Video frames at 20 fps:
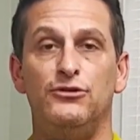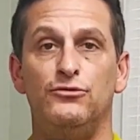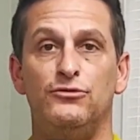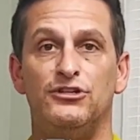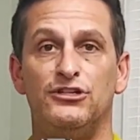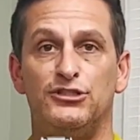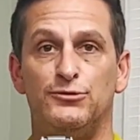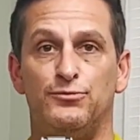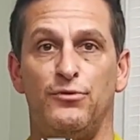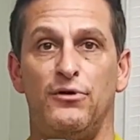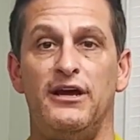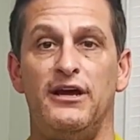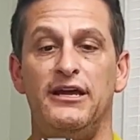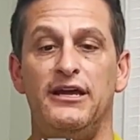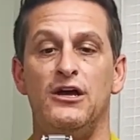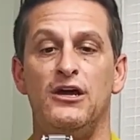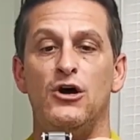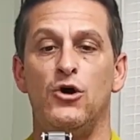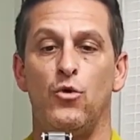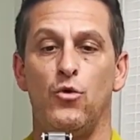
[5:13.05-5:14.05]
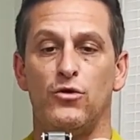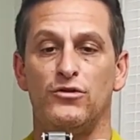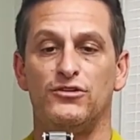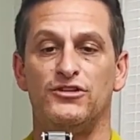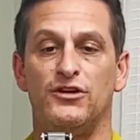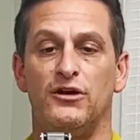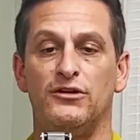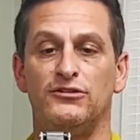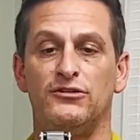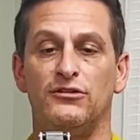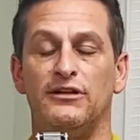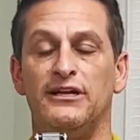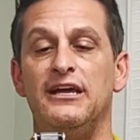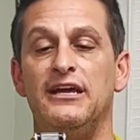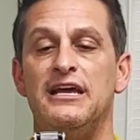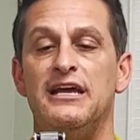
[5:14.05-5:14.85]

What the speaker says: to spray horizontally.